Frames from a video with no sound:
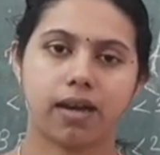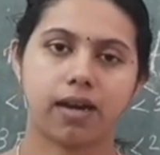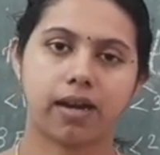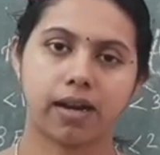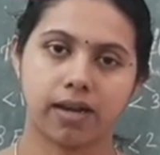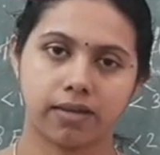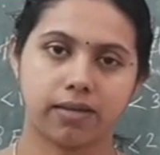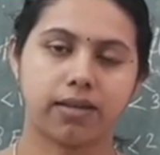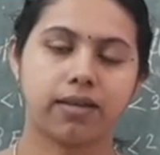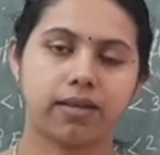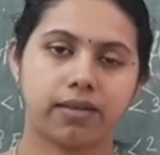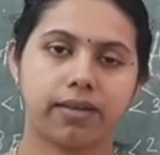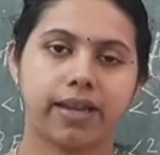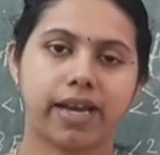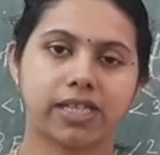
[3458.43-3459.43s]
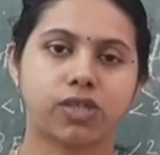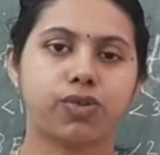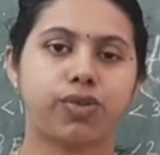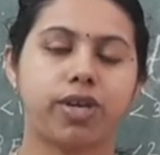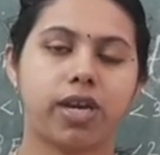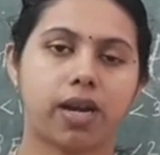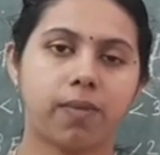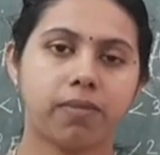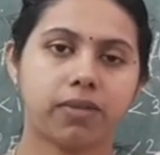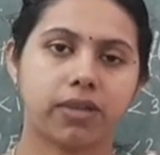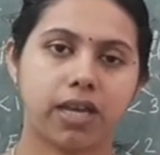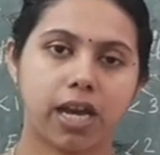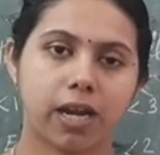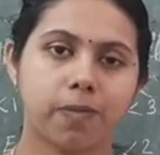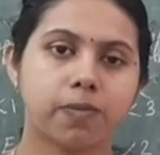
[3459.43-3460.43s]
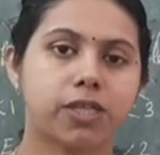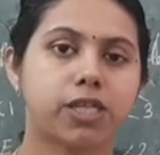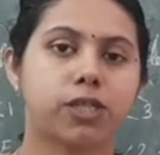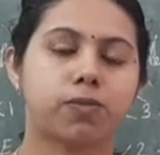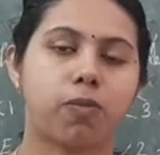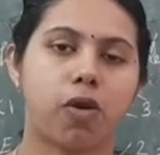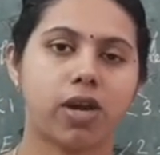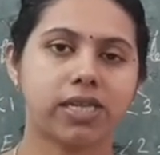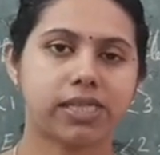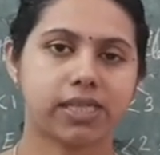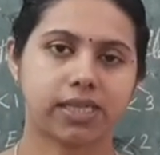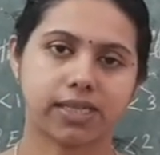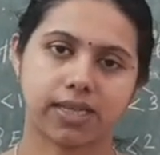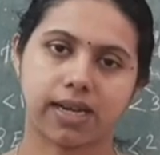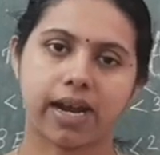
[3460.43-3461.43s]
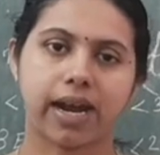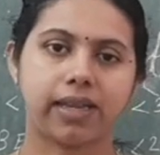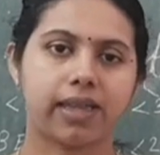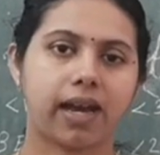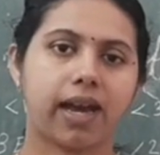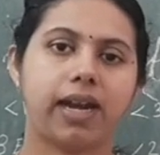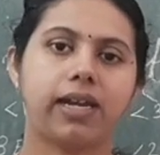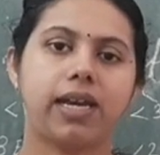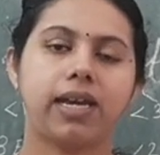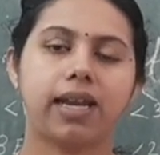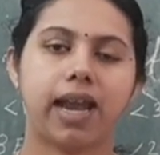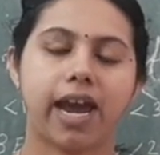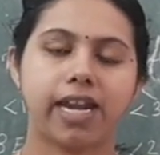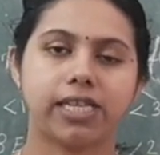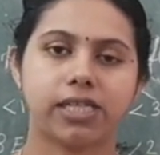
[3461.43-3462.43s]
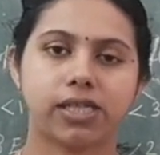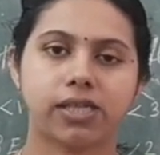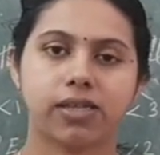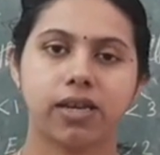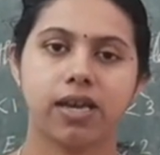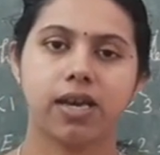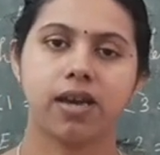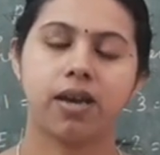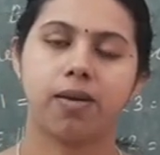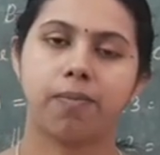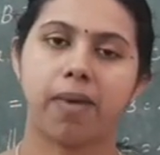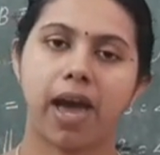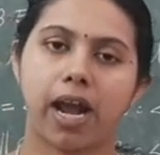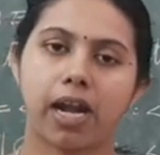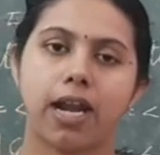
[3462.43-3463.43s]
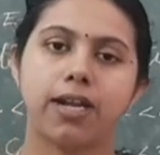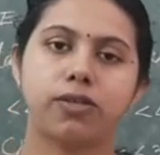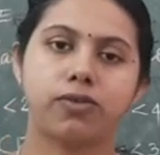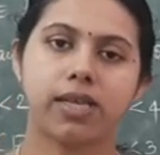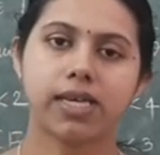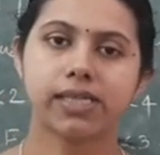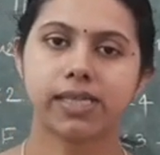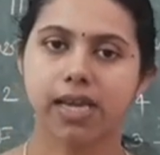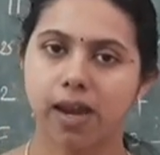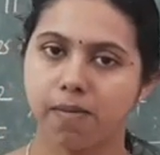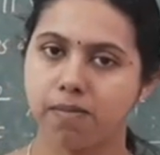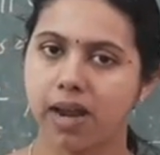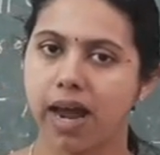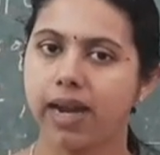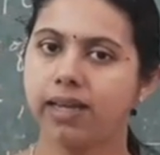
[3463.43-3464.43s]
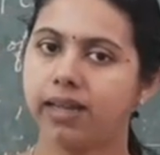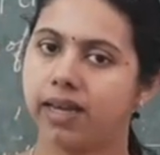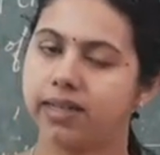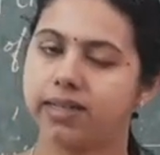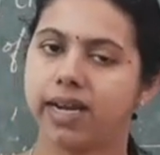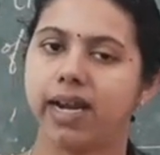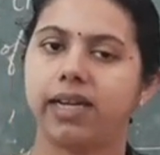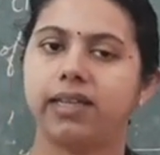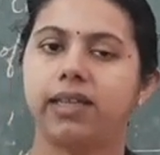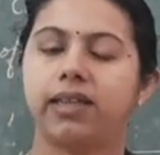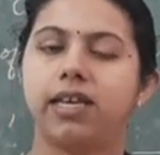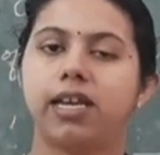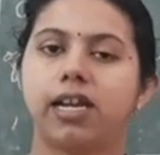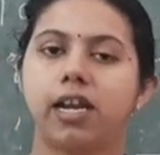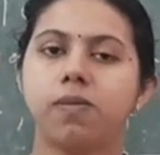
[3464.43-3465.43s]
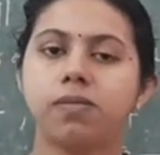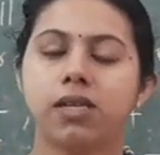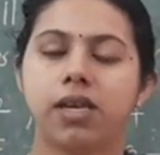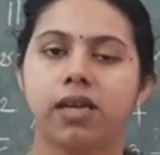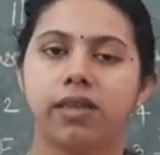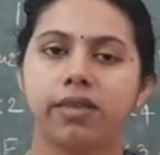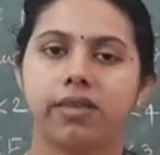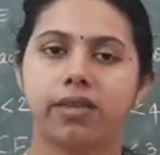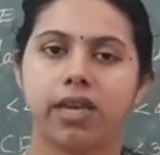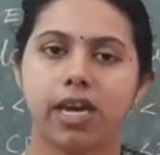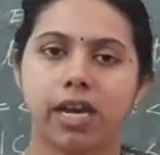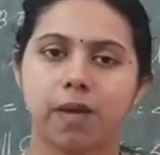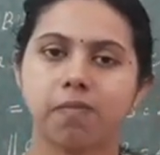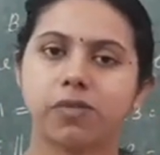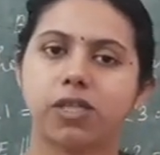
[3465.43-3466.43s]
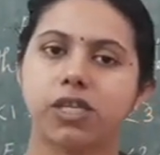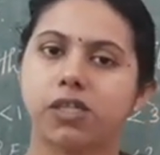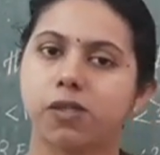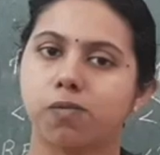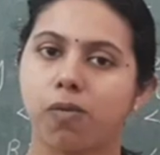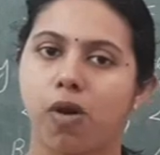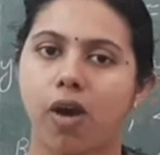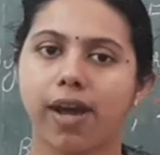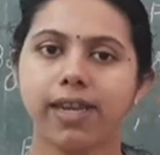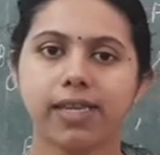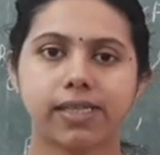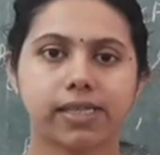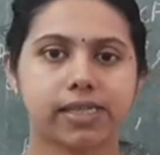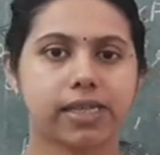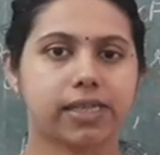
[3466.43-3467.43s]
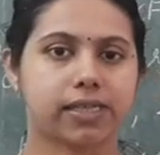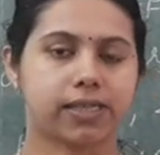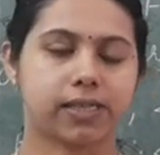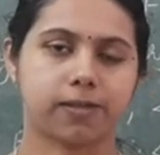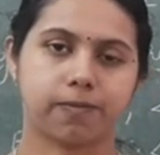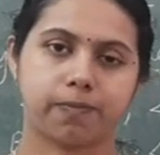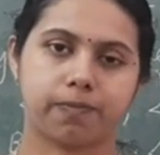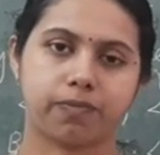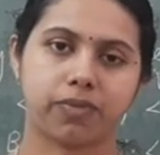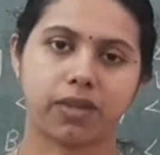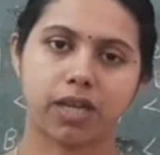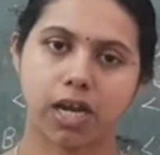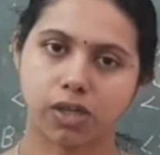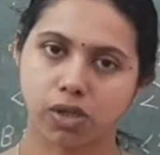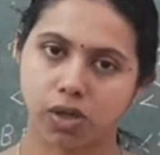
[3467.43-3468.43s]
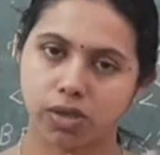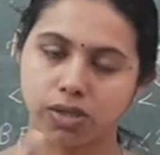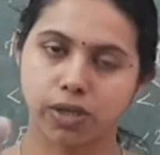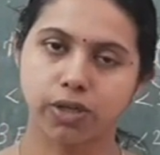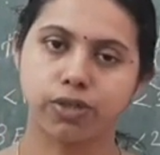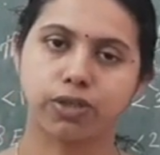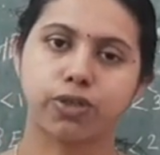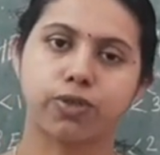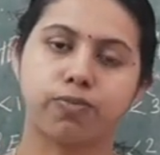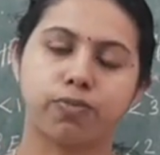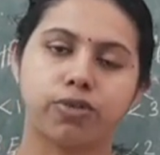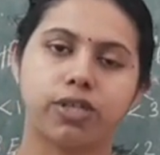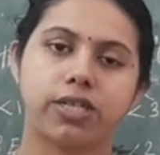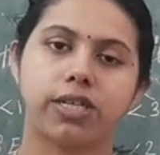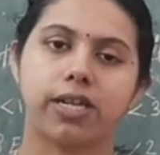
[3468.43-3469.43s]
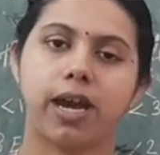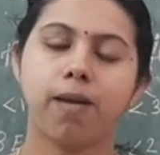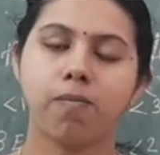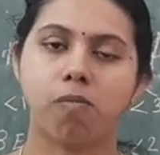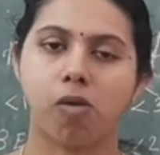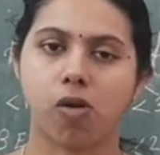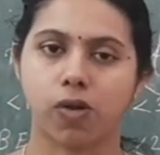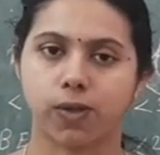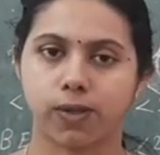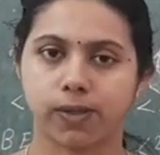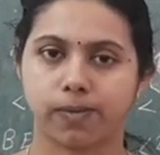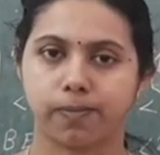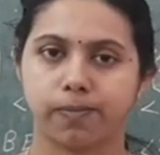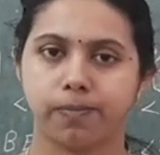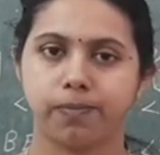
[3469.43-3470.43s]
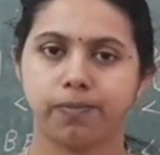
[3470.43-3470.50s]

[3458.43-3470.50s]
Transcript: next to theorem 6.6. Write the heading lines parallel to the same line. Then write the theorem 6.6. That's also you should put it in a box.